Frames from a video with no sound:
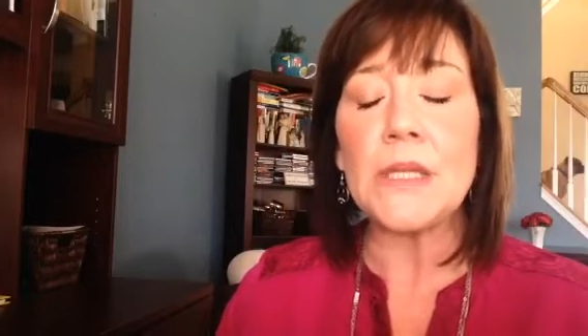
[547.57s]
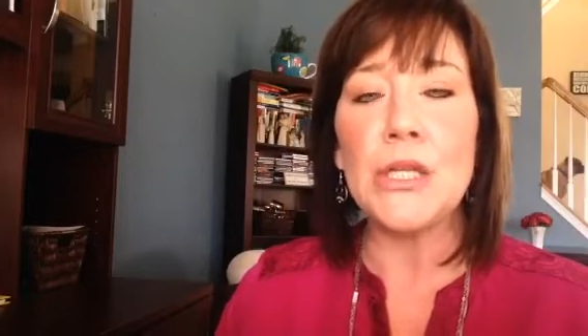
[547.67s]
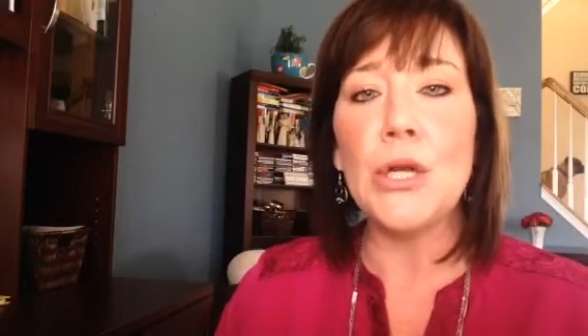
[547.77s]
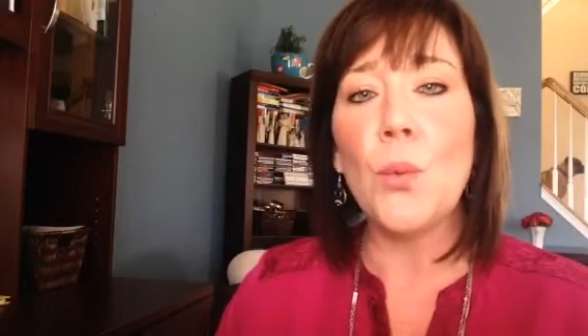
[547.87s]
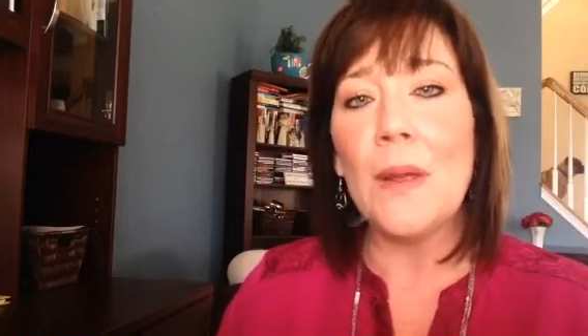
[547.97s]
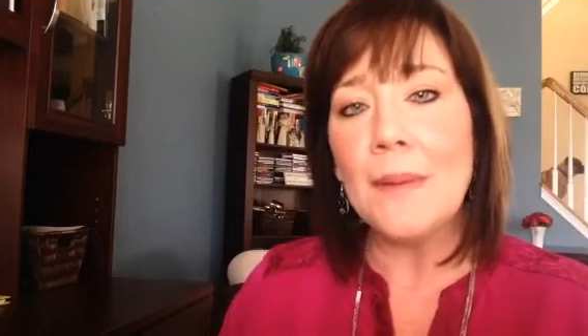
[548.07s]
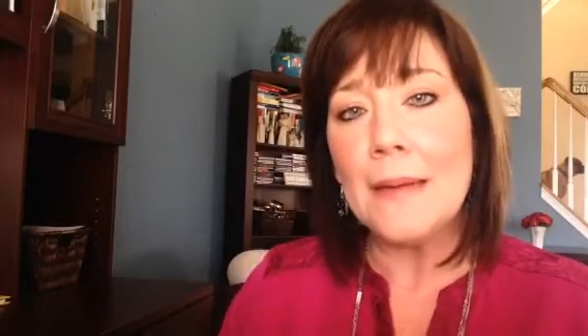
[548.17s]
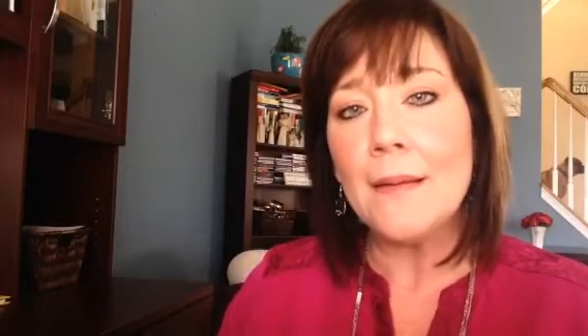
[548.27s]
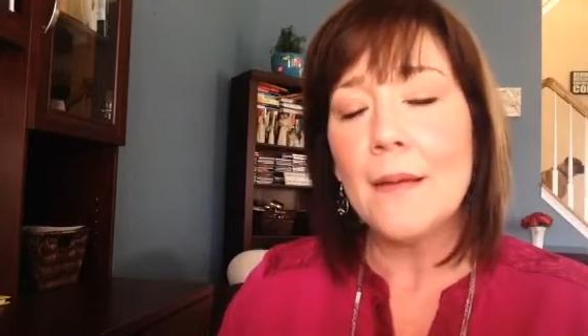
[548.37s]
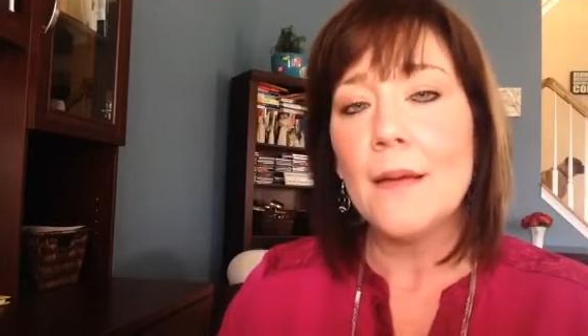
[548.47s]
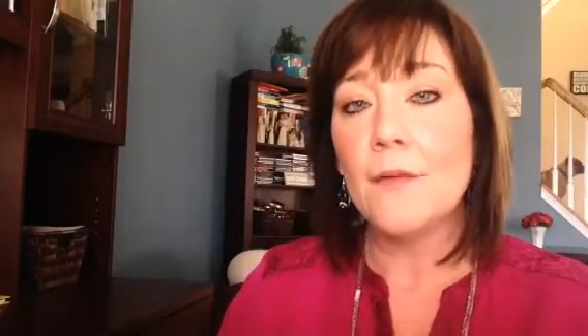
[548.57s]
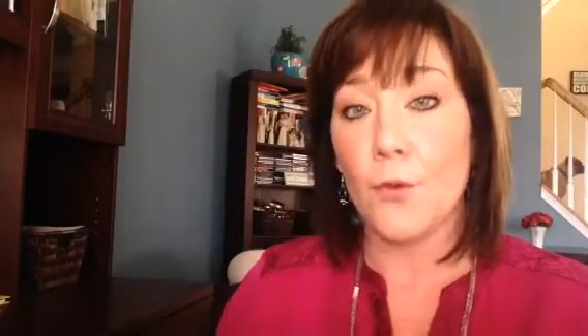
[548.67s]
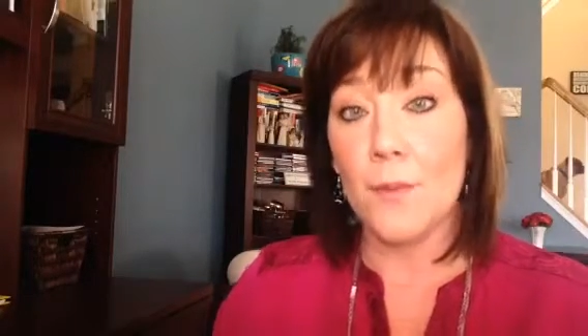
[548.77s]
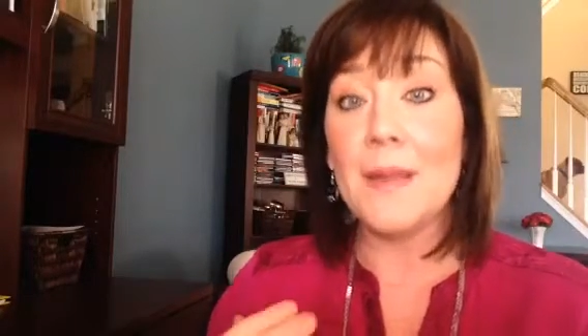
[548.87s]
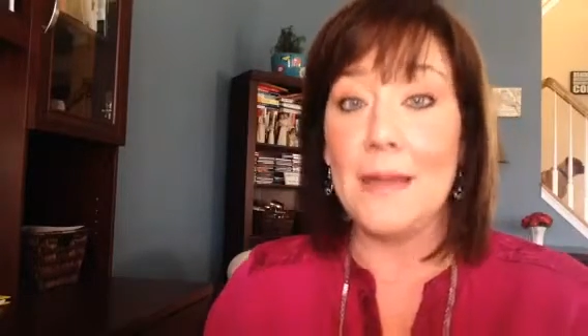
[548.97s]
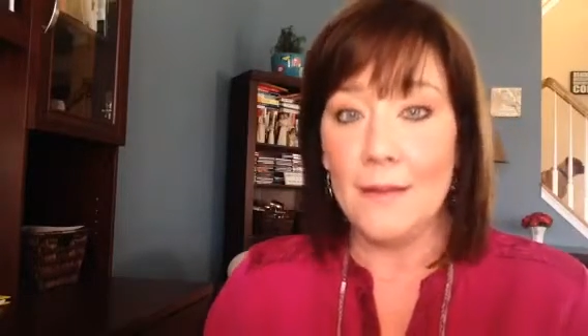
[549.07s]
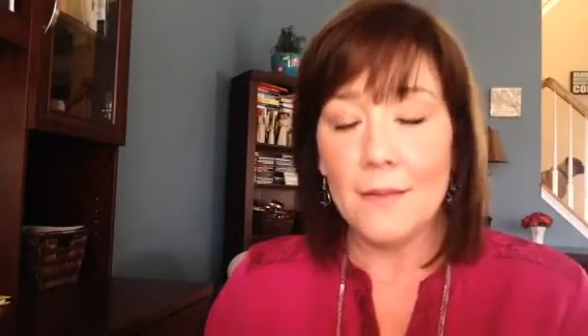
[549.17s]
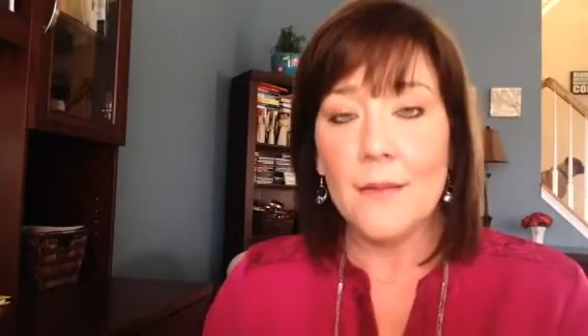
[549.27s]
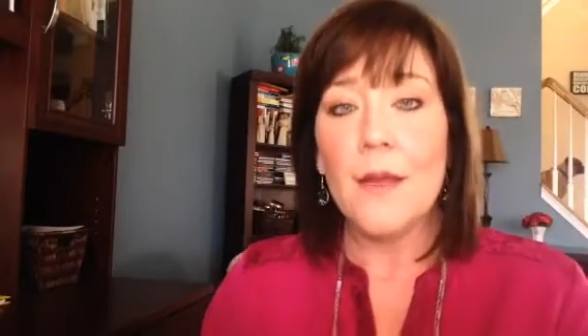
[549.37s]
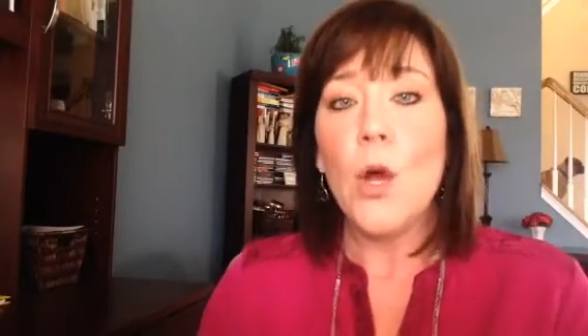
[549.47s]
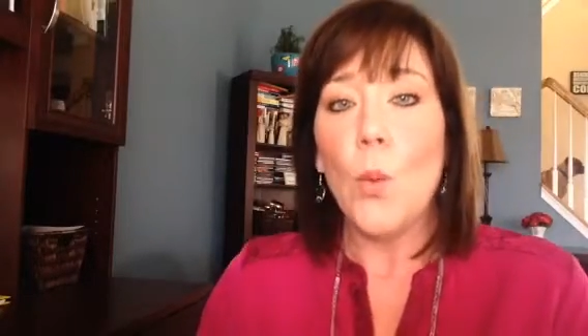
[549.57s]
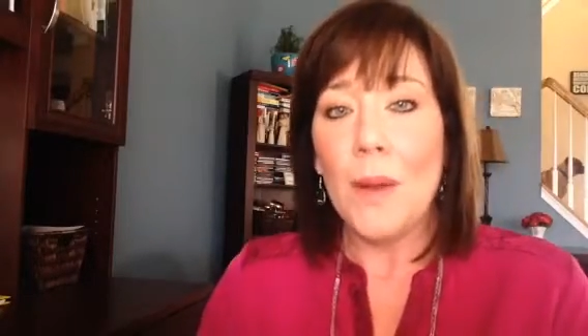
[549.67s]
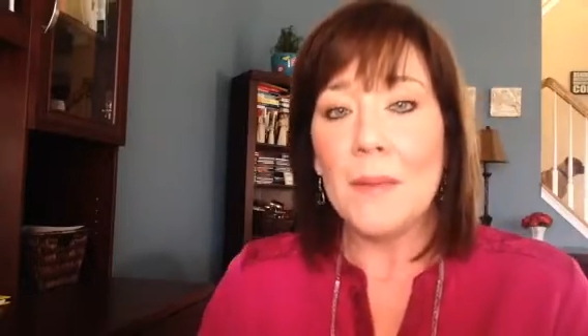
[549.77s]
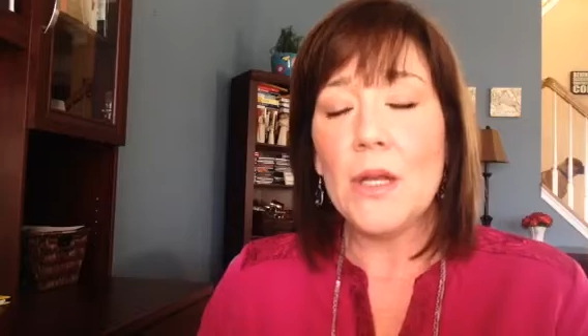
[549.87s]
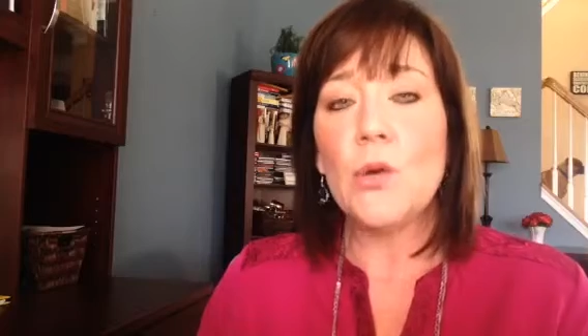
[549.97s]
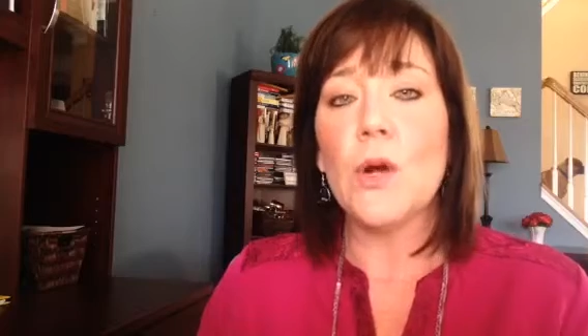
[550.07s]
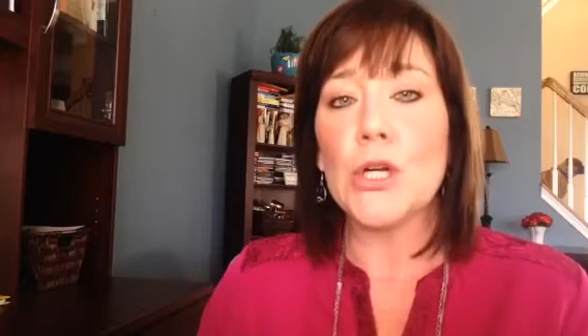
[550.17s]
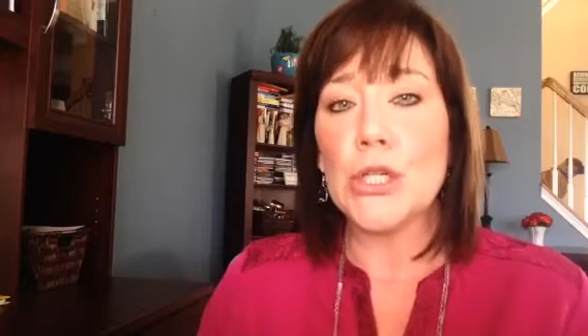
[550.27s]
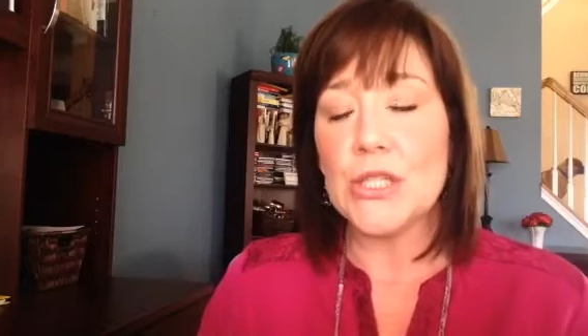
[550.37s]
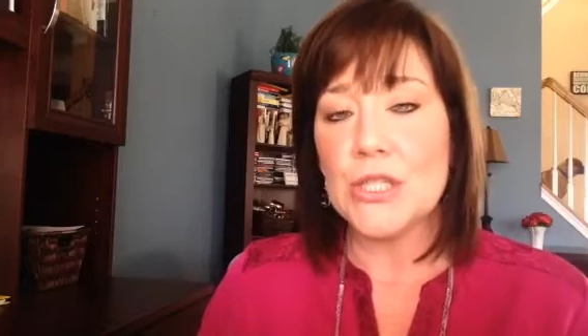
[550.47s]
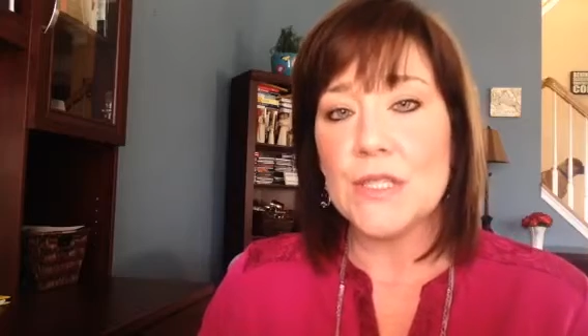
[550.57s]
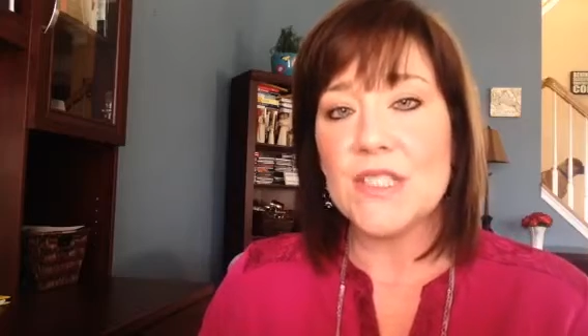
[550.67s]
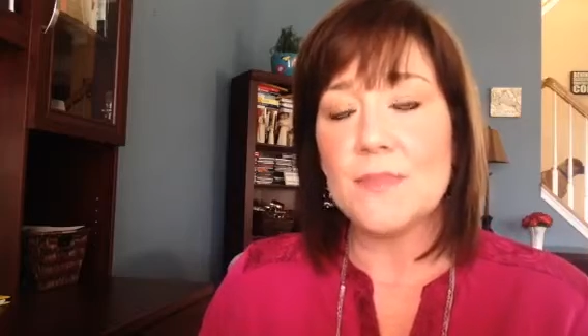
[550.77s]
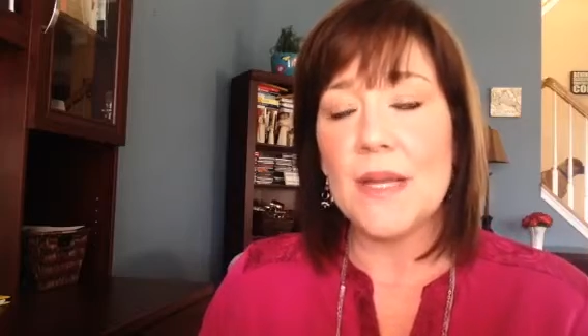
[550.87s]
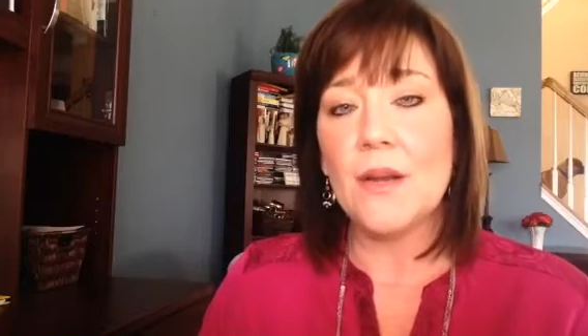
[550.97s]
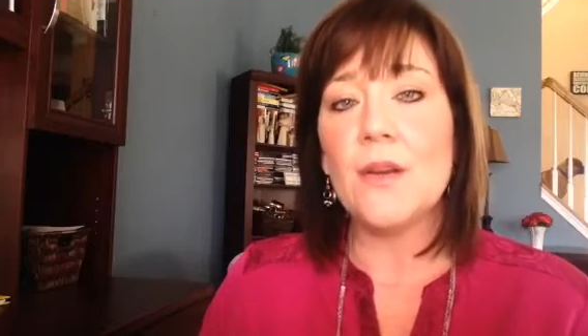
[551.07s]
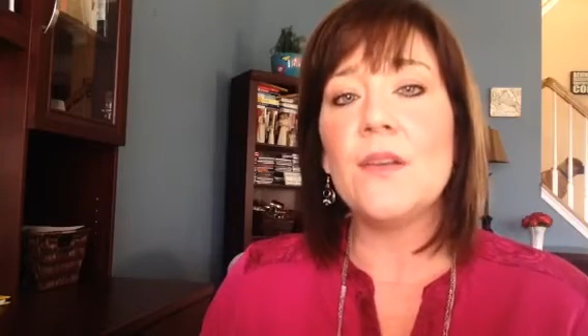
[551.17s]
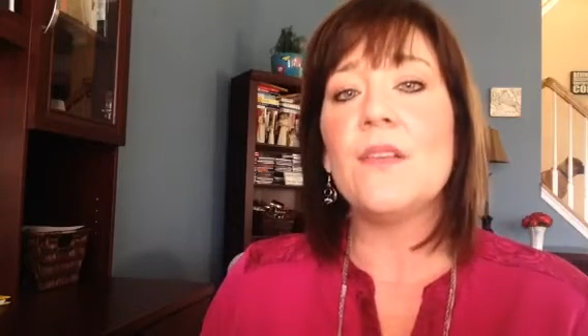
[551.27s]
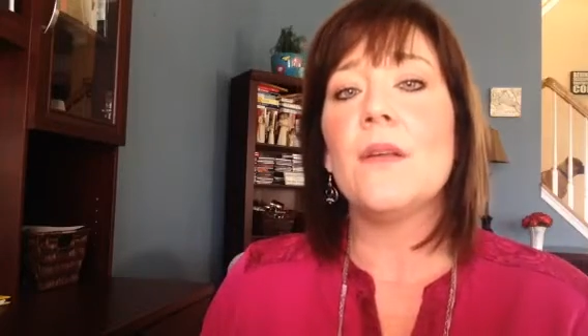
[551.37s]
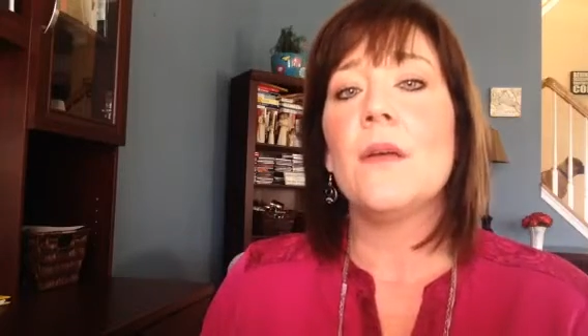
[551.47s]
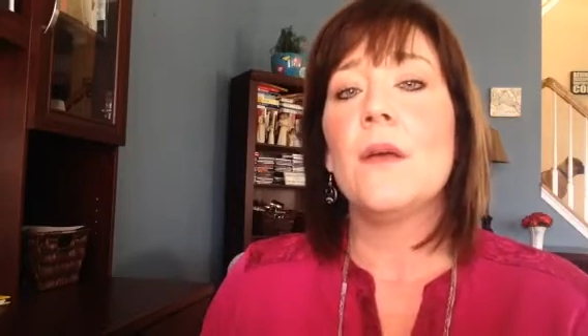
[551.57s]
You know, women, for me, women who are Christian speakers,